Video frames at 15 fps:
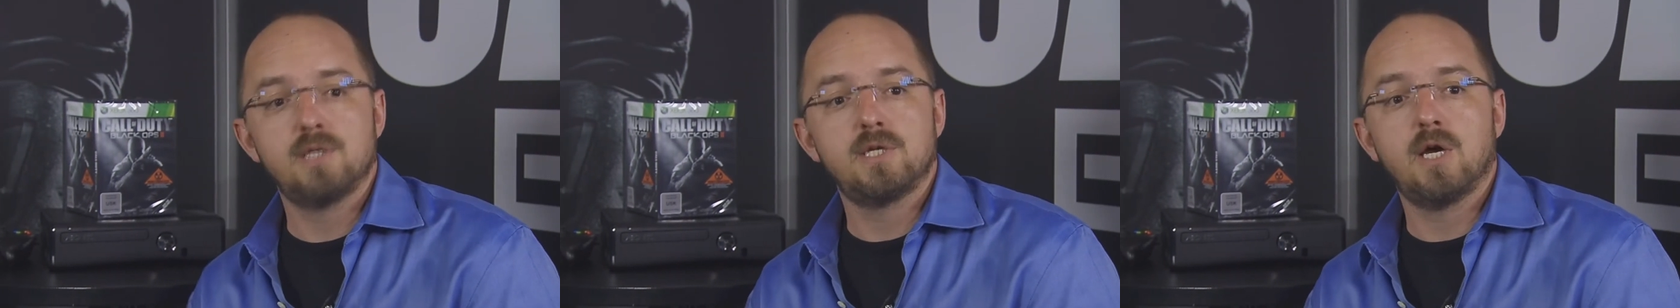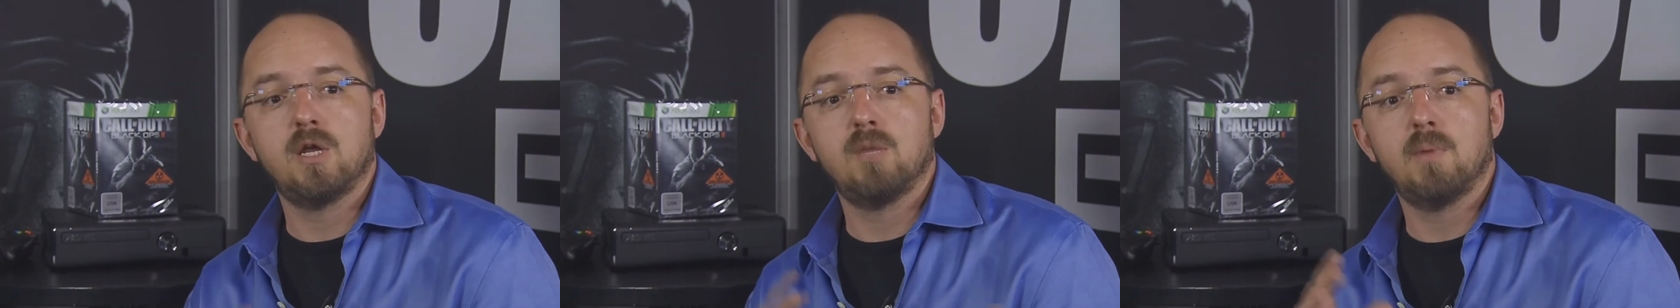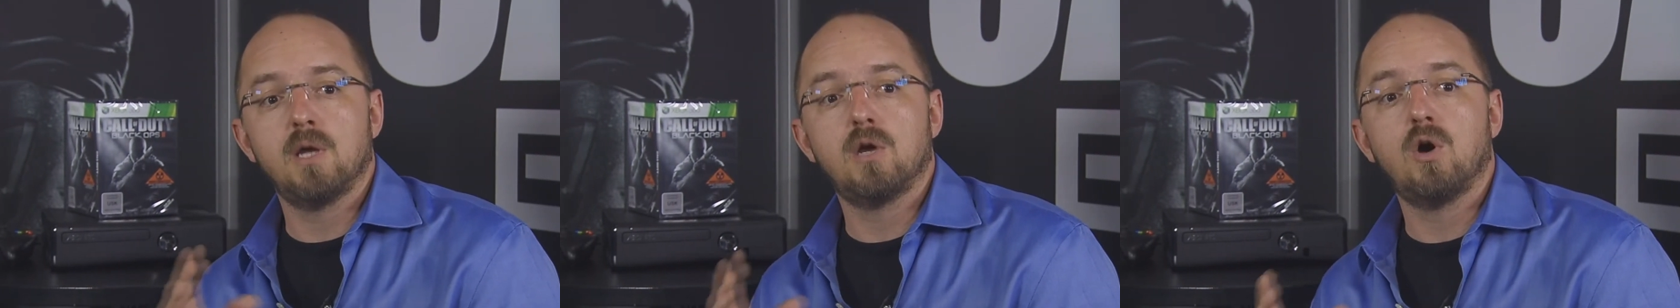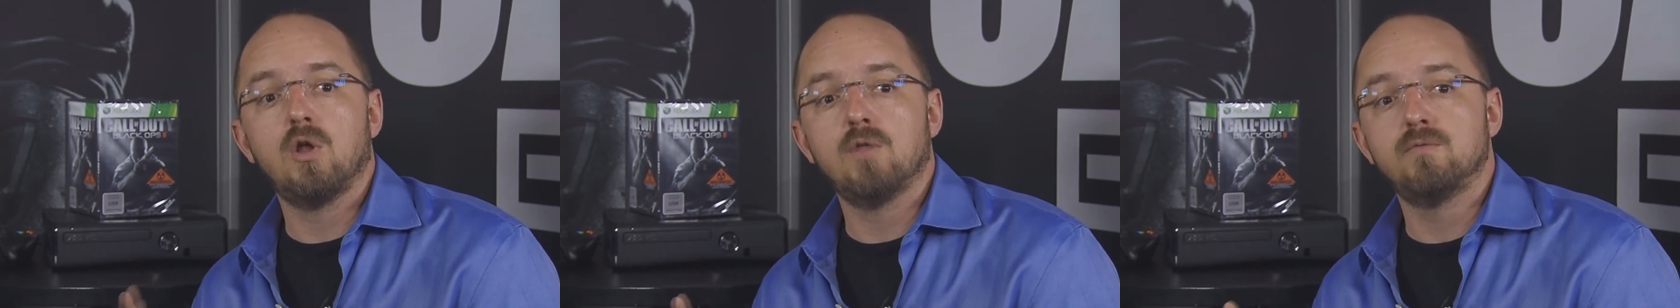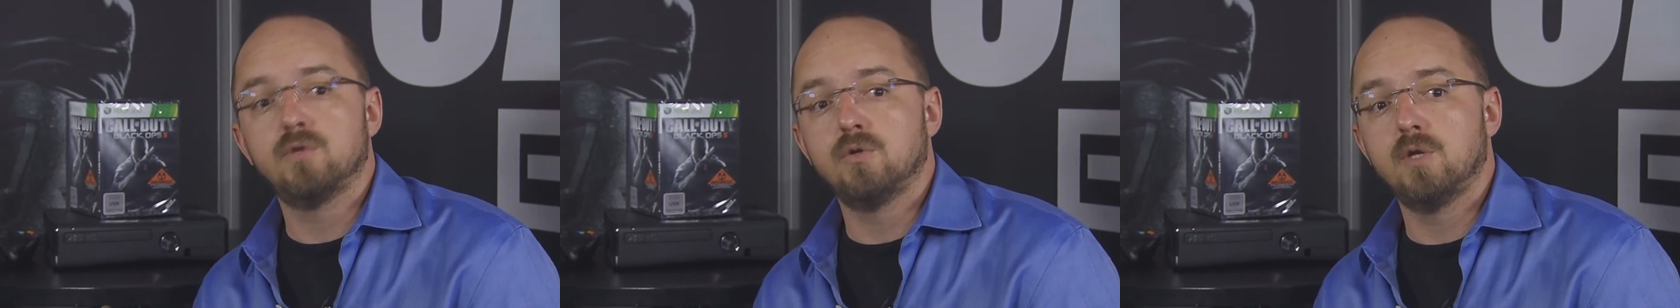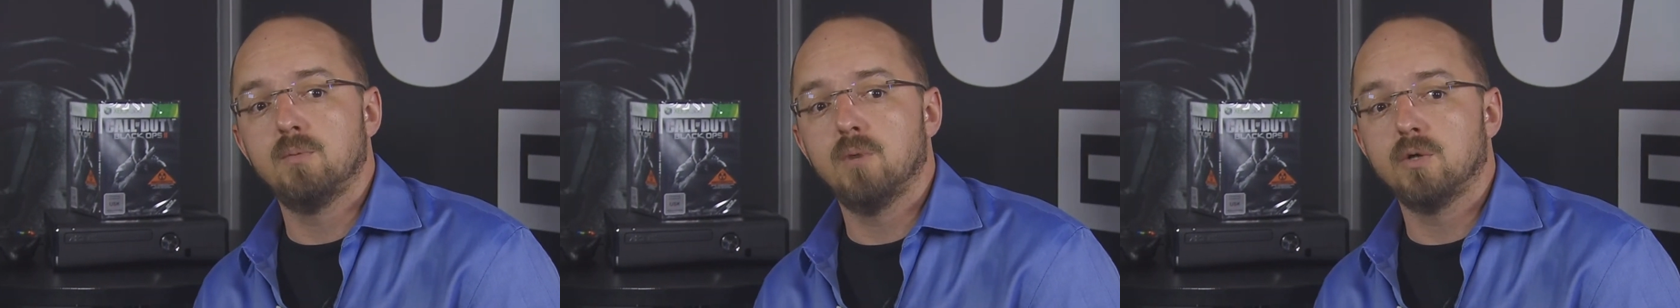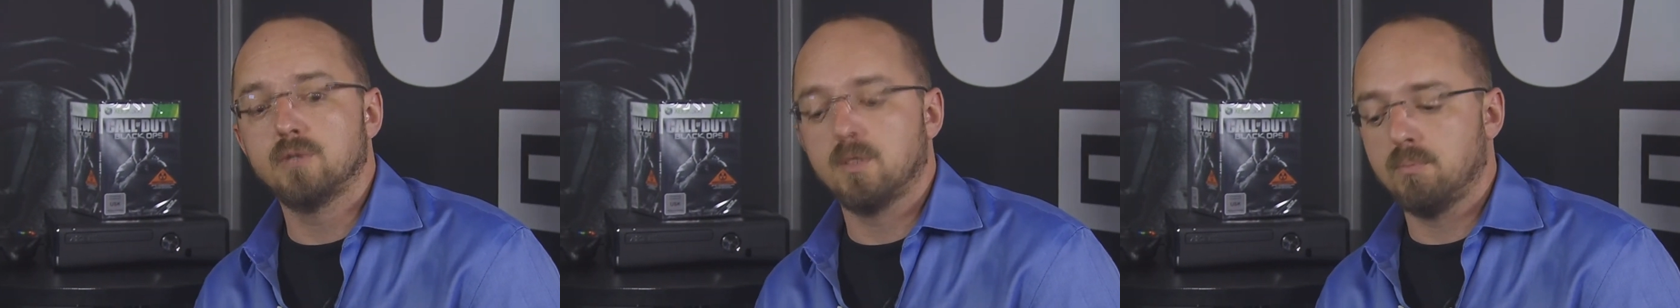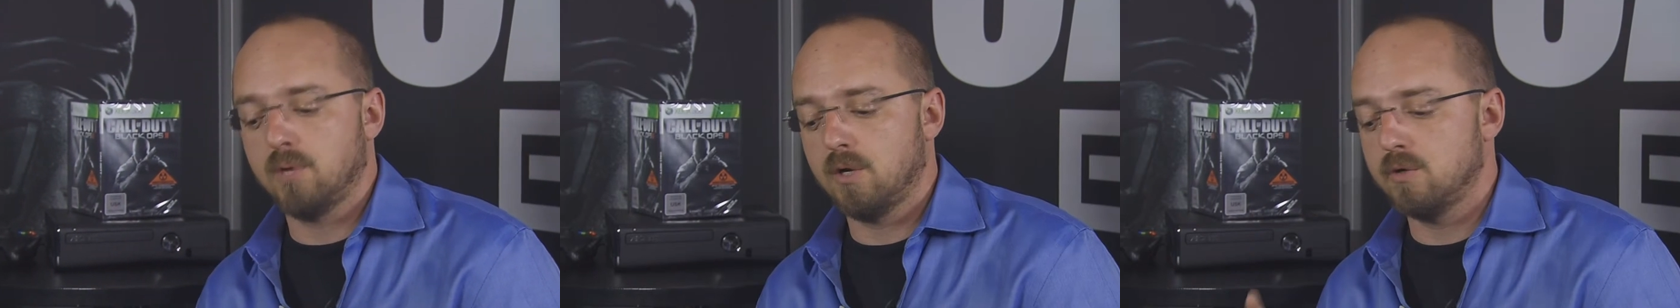It's how you make Call of Duty
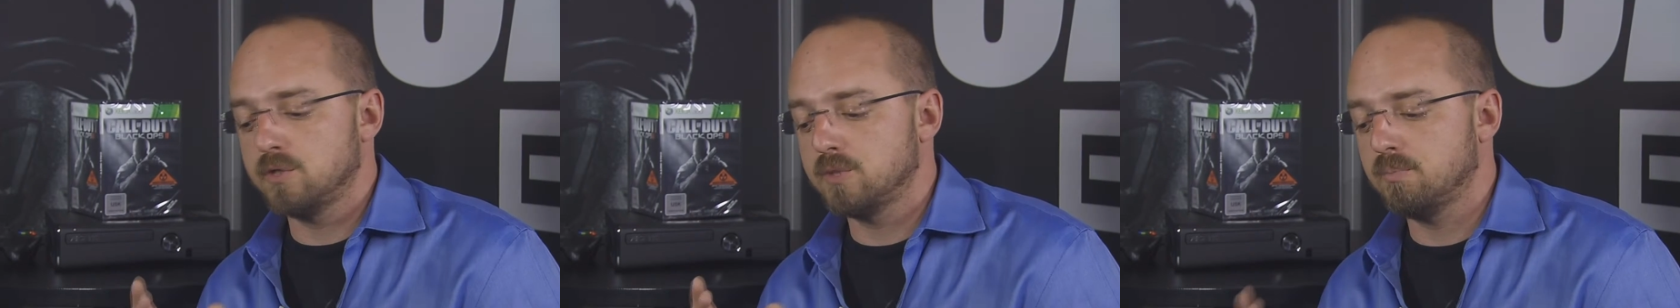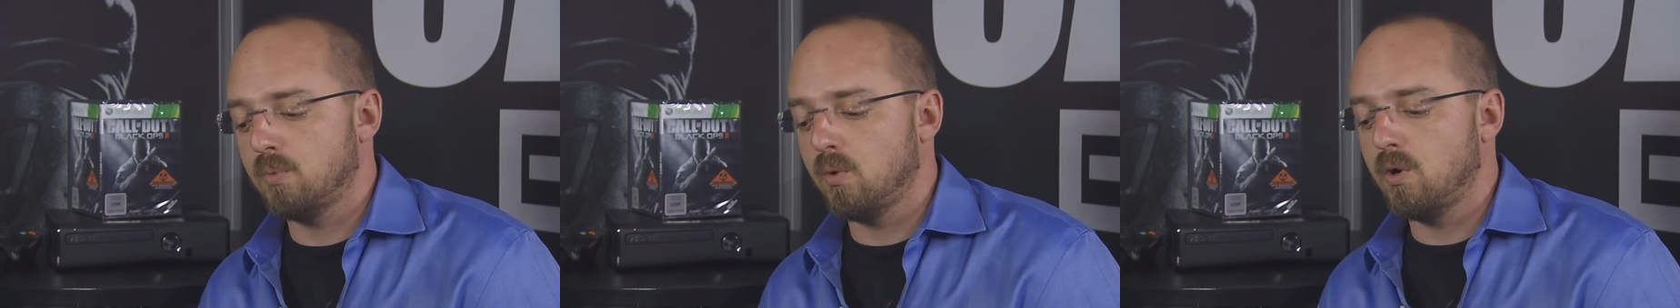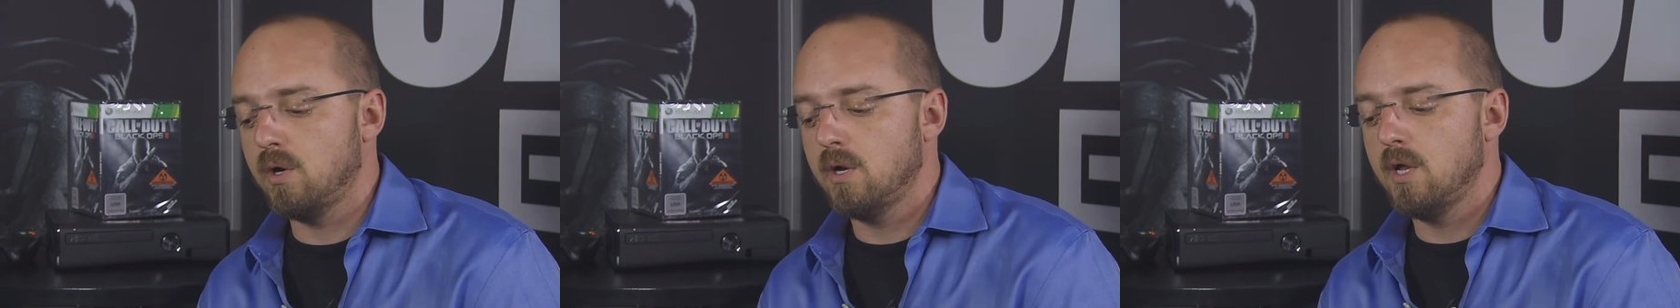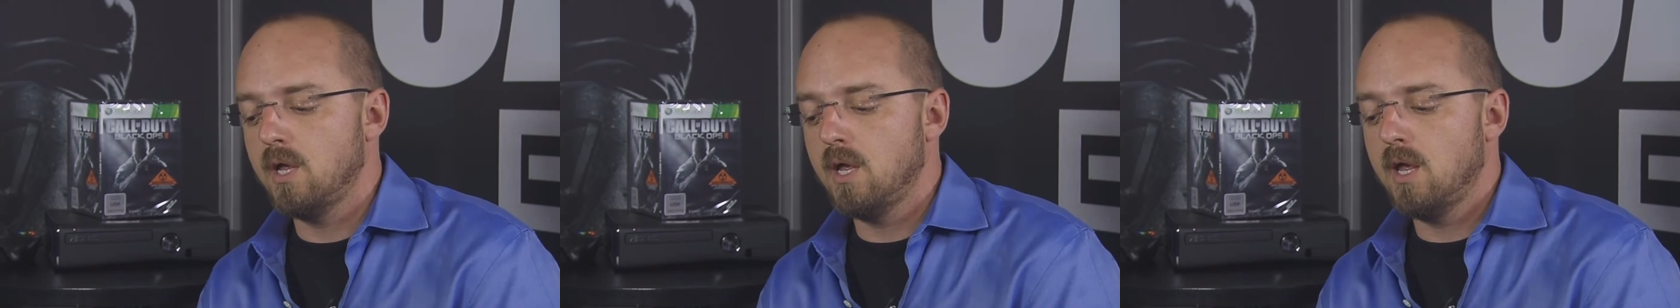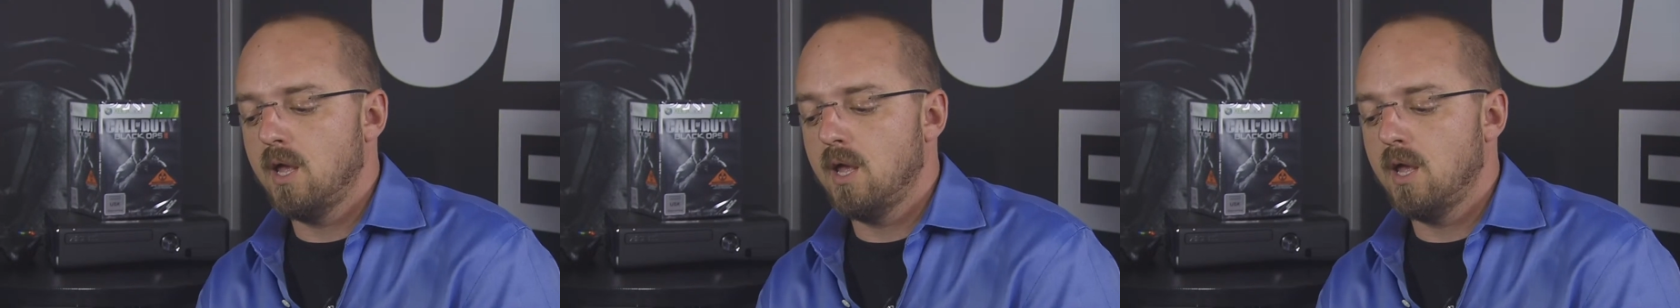multiplayer a sport,